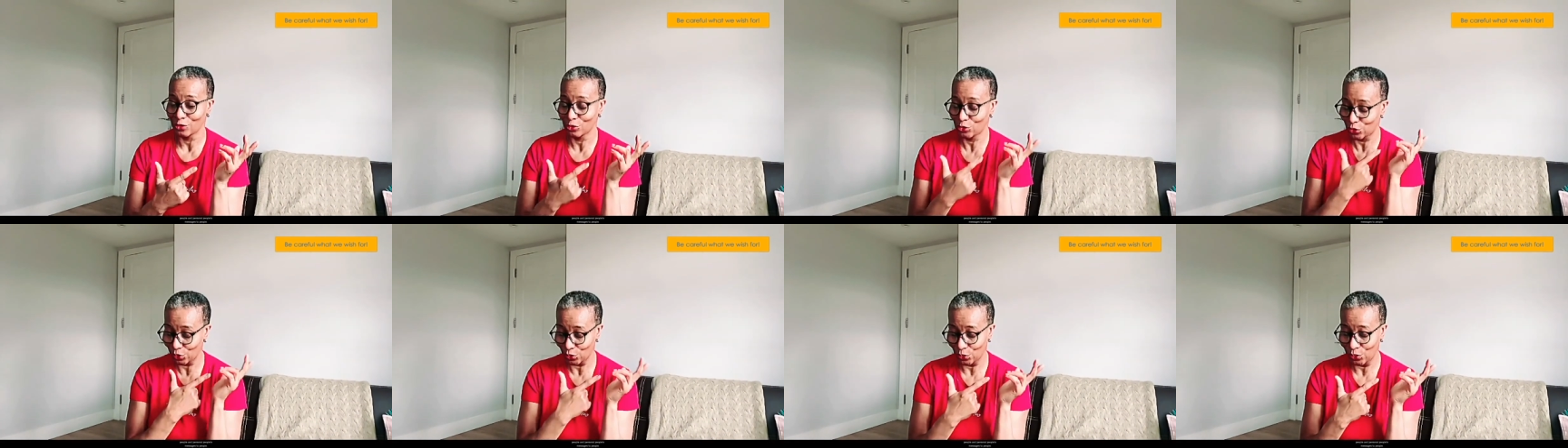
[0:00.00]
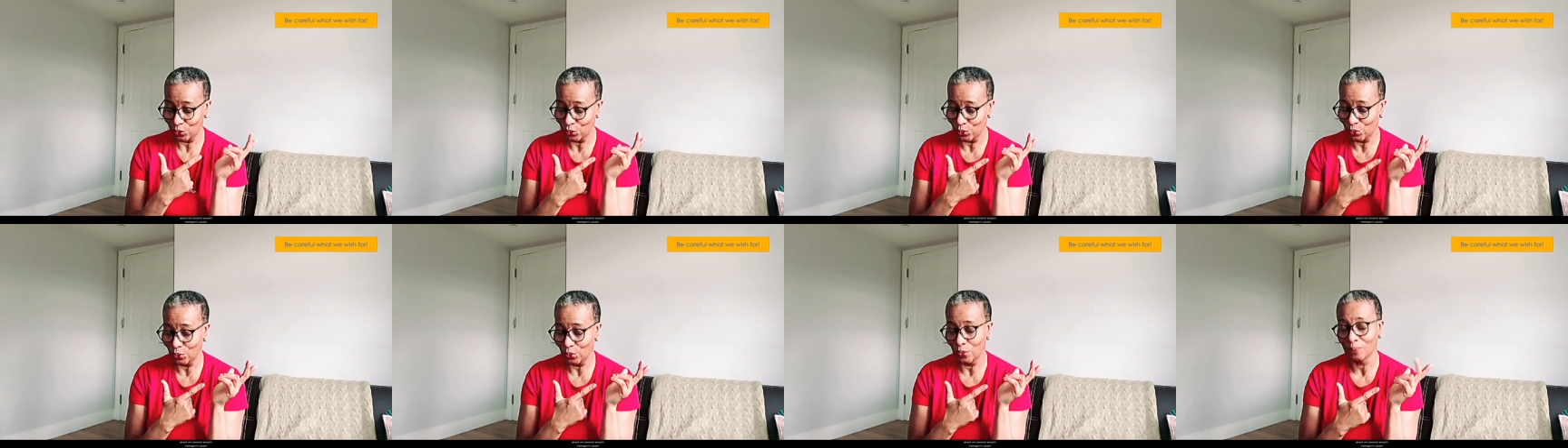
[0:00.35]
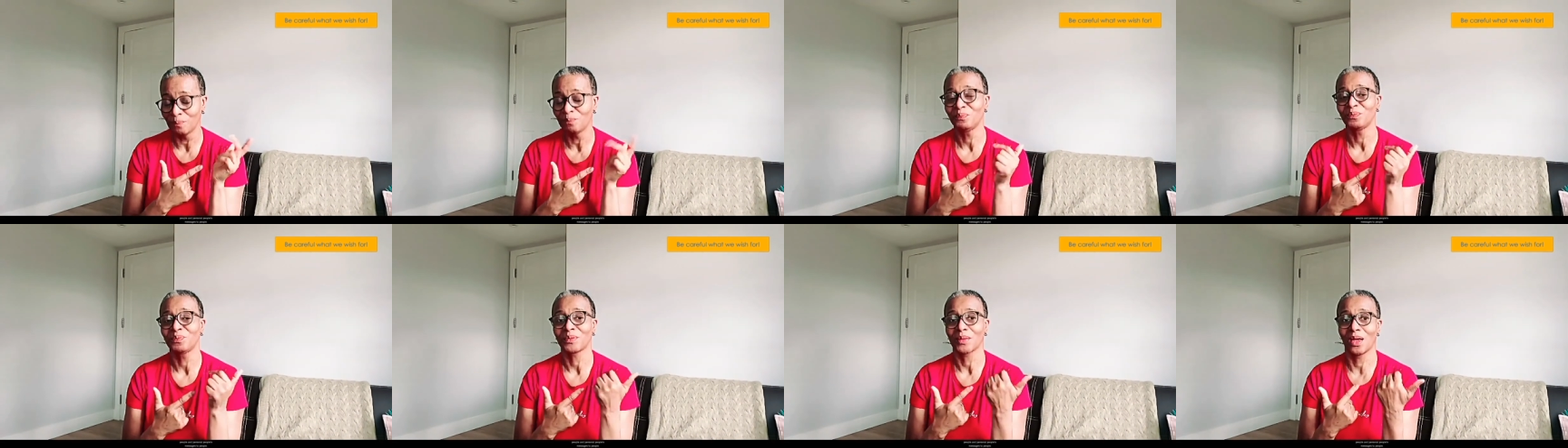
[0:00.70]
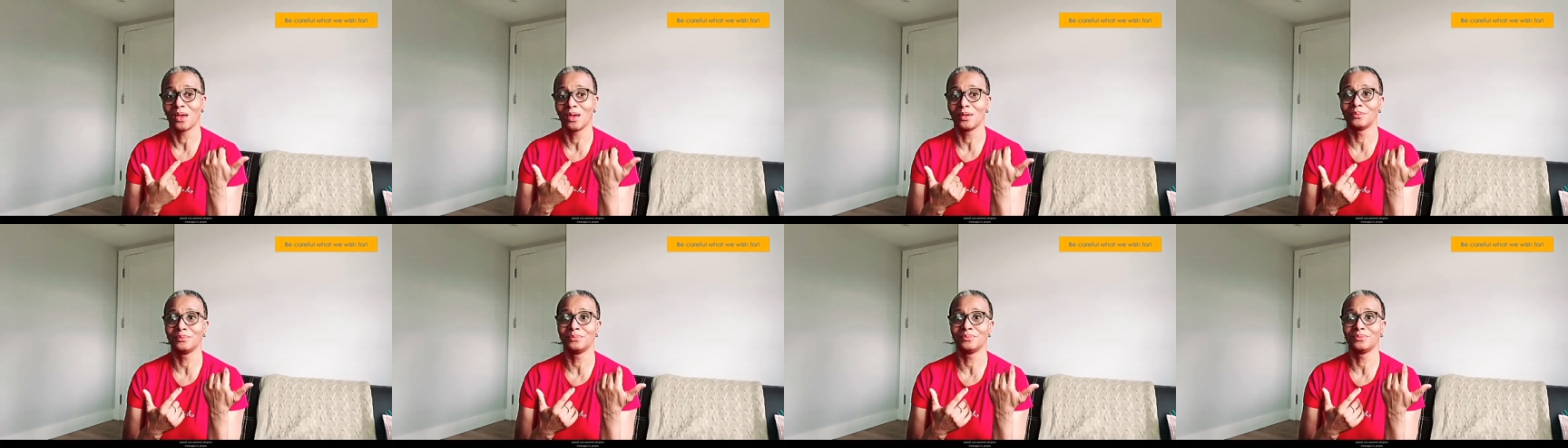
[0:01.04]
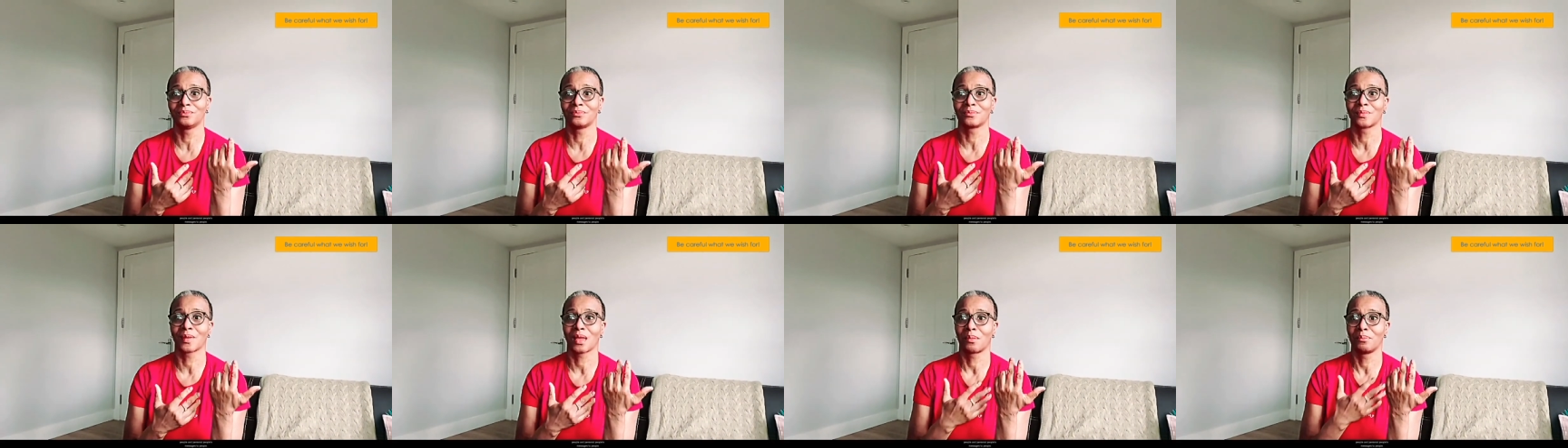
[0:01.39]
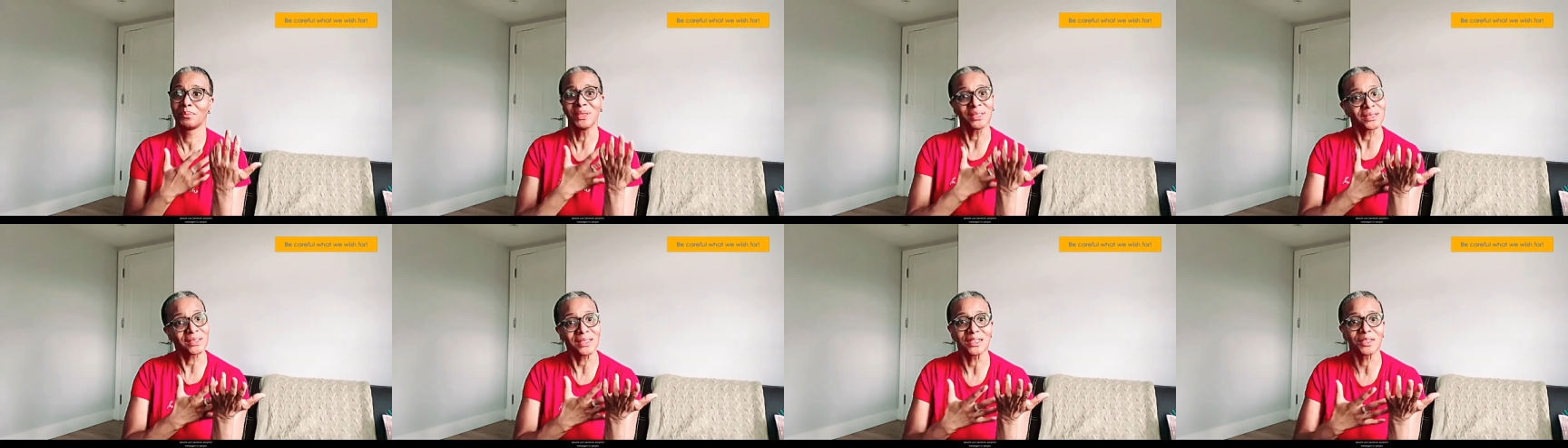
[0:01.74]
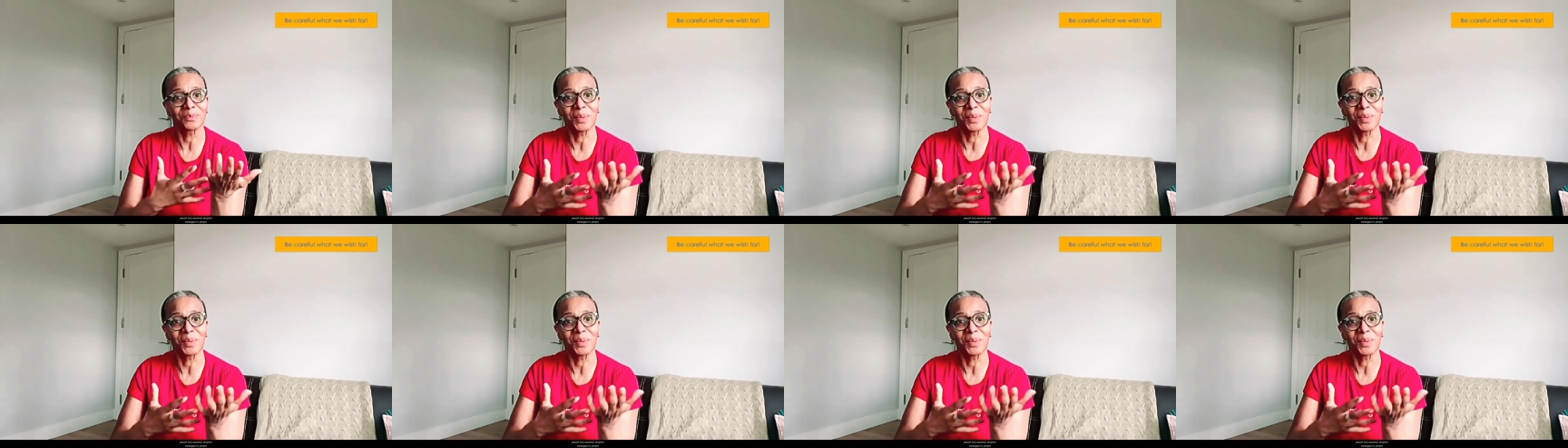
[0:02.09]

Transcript: to um, business